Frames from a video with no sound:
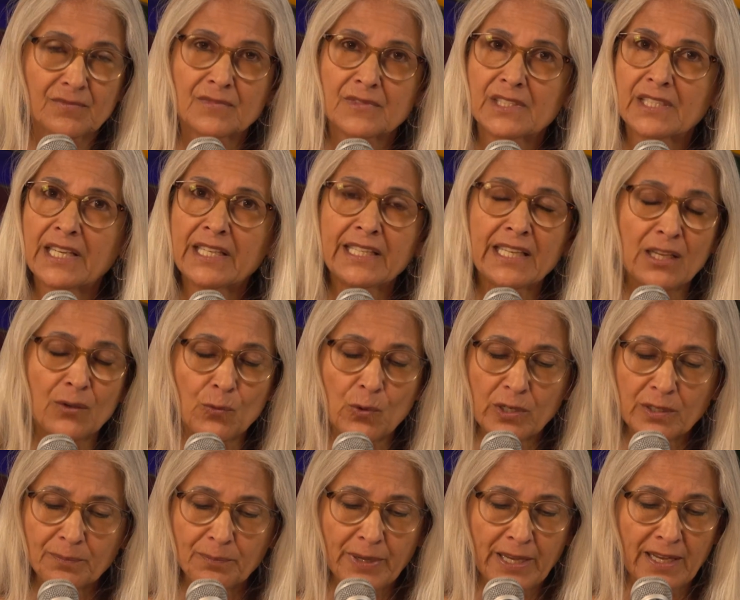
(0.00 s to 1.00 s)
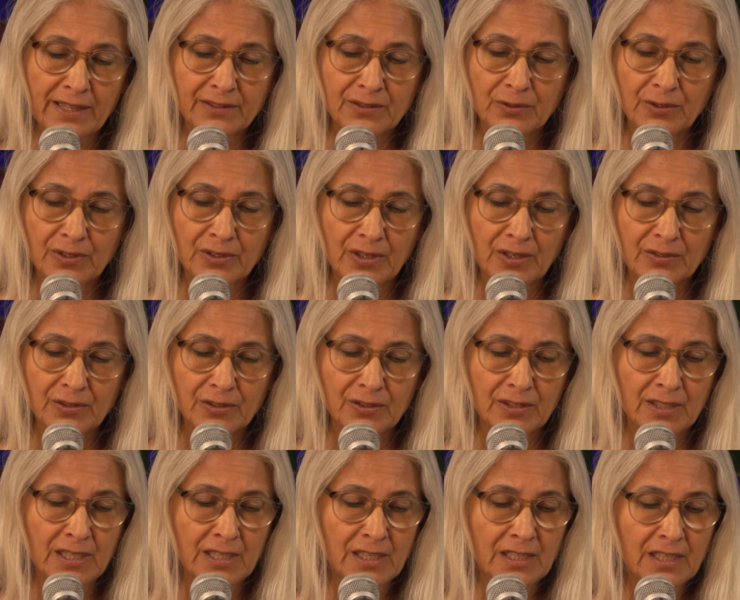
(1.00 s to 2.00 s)
Taking one path or
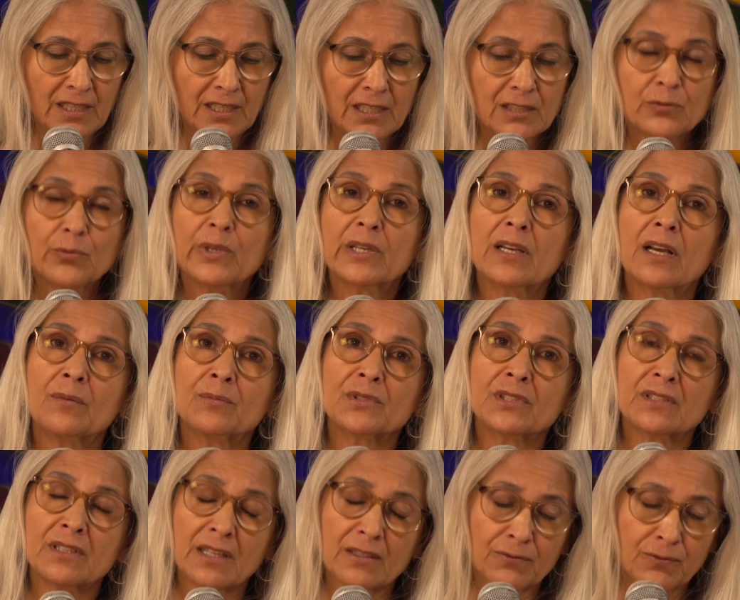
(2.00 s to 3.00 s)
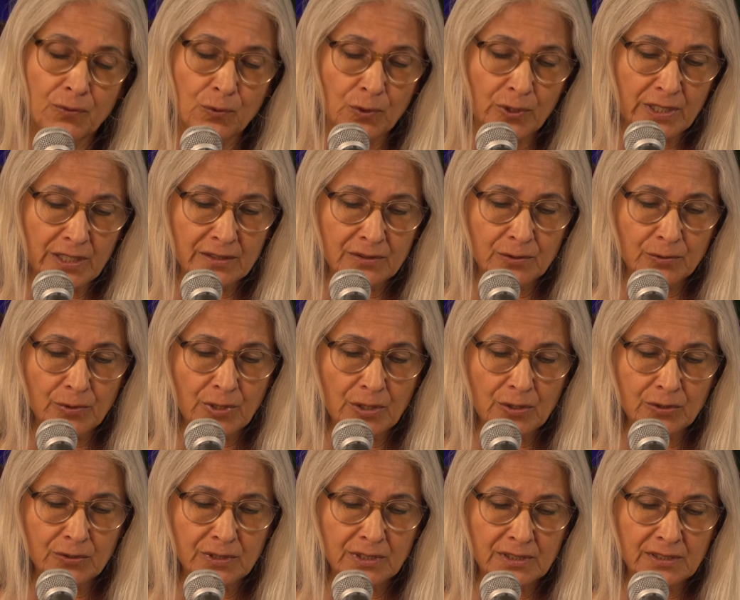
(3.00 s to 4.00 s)
another as we come to that fork in the
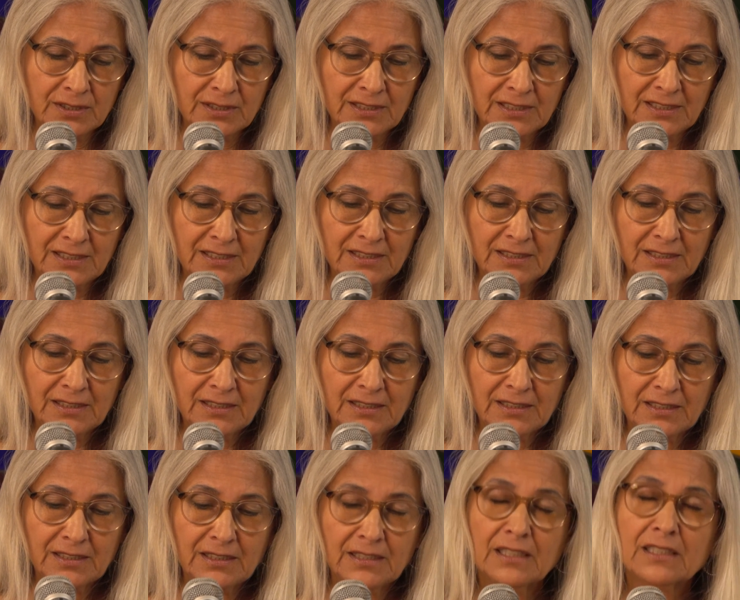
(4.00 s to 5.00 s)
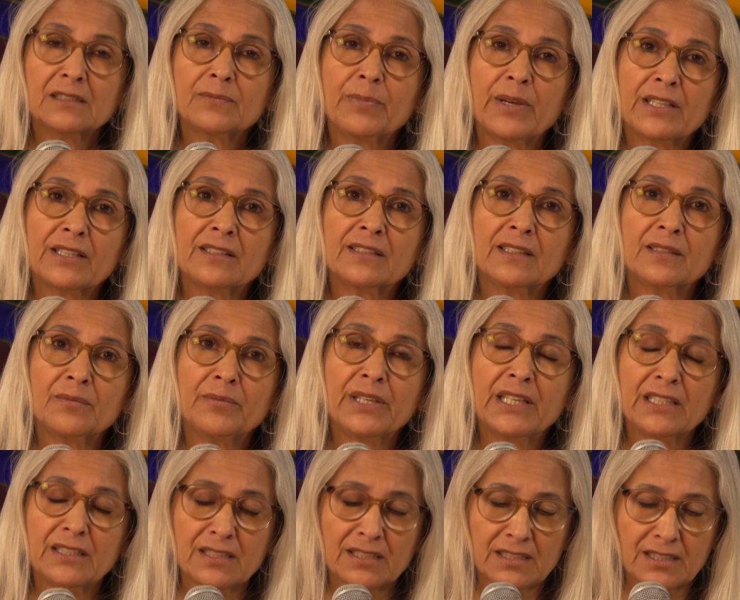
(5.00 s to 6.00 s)
road is better than
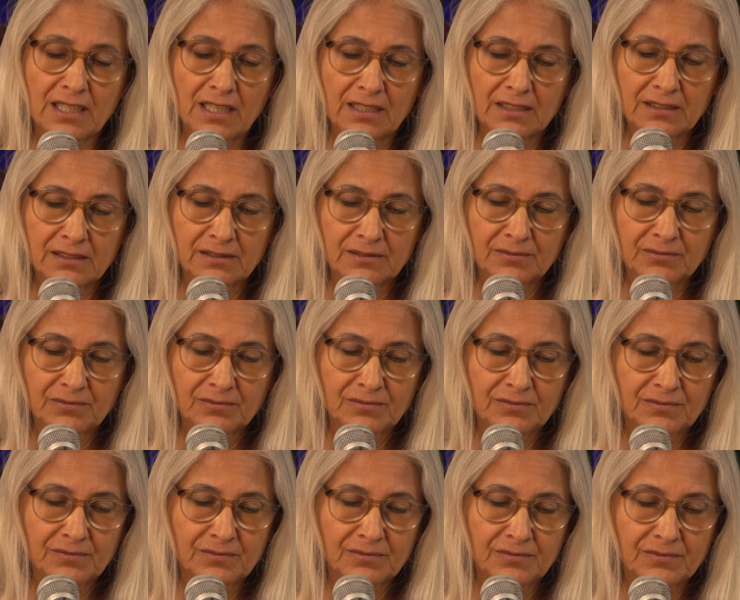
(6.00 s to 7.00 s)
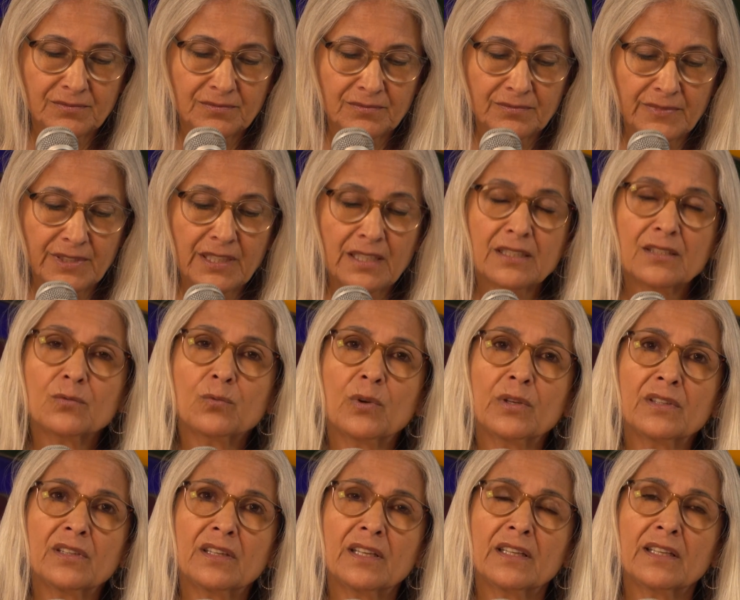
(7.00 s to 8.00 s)
being stuck. Because
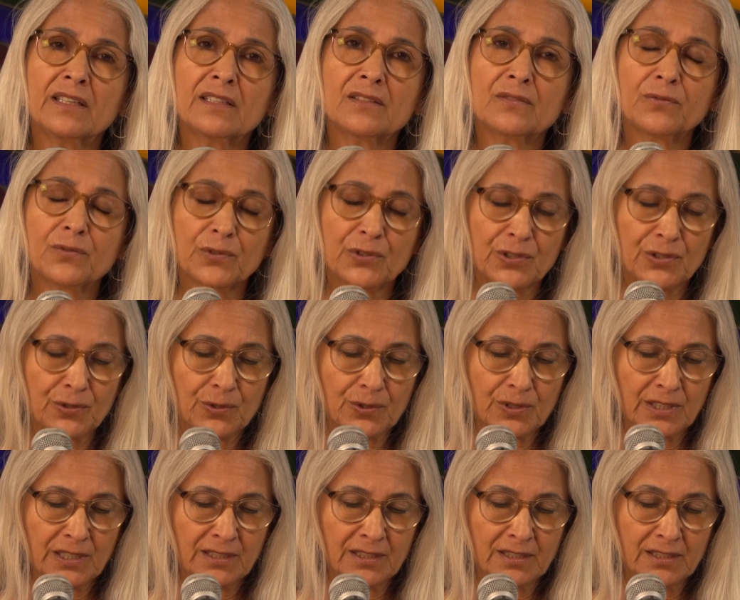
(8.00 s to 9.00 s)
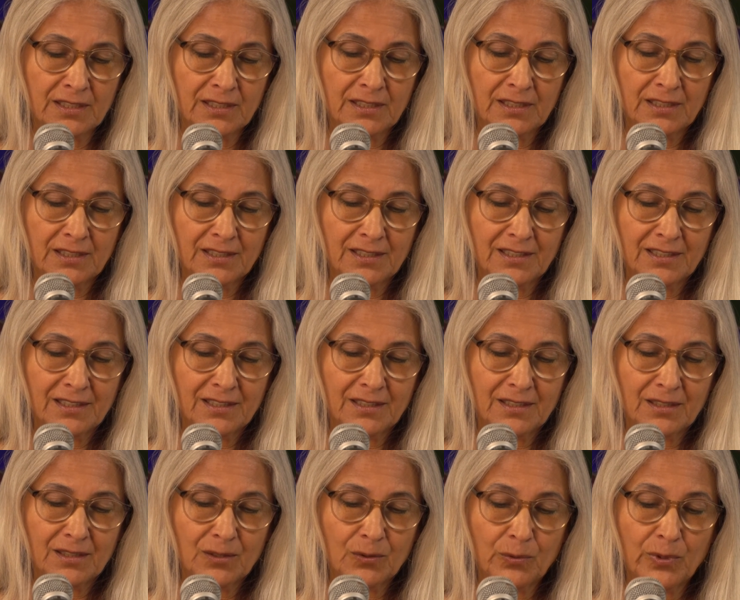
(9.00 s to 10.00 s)
one thing is for sure,
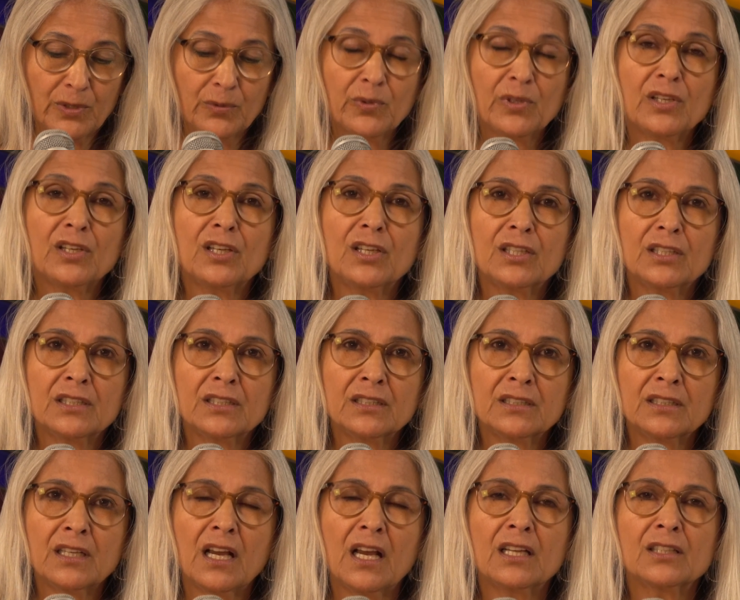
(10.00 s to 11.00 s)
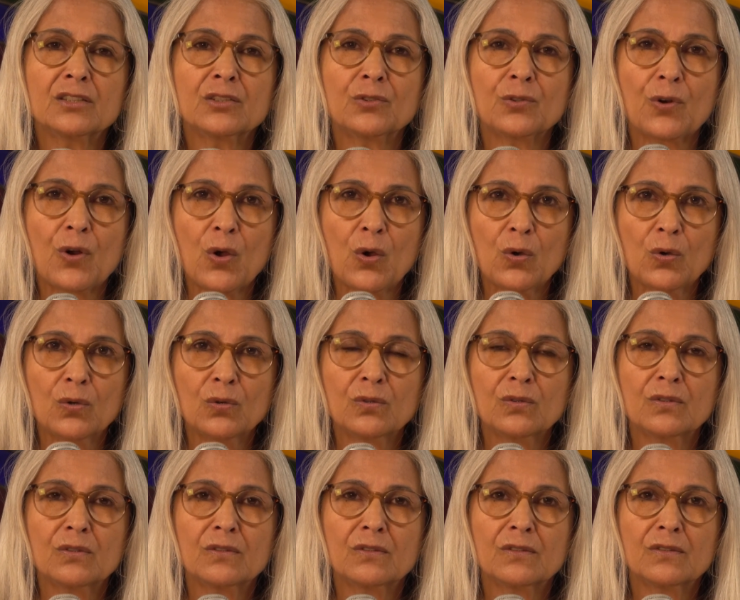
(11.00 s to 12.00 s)
we will learn and grow
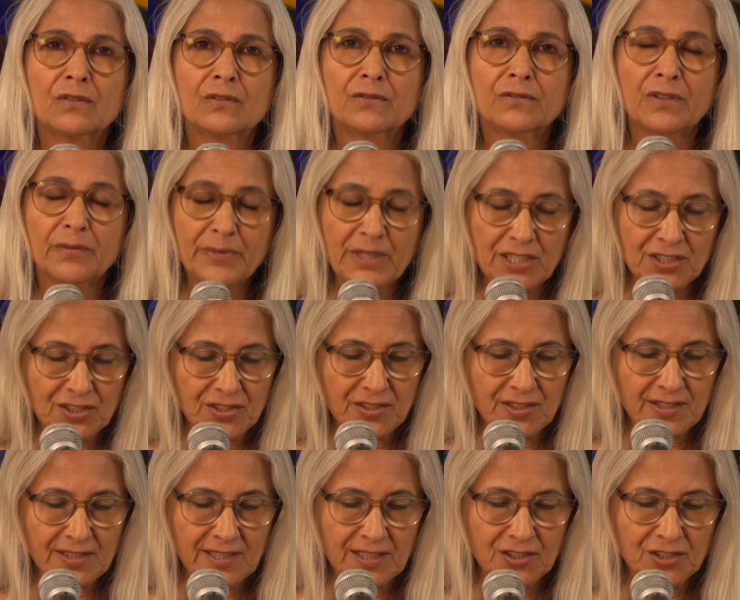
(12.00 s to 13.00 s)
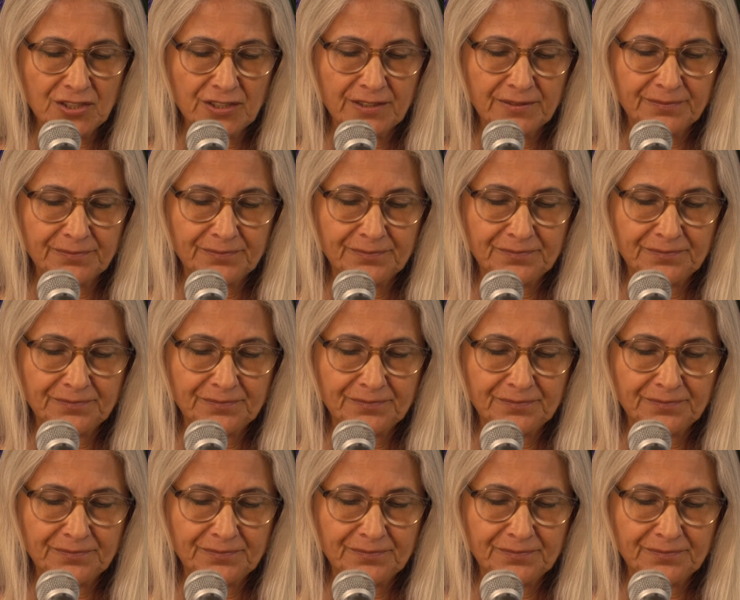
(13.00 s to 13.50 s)
from each decision.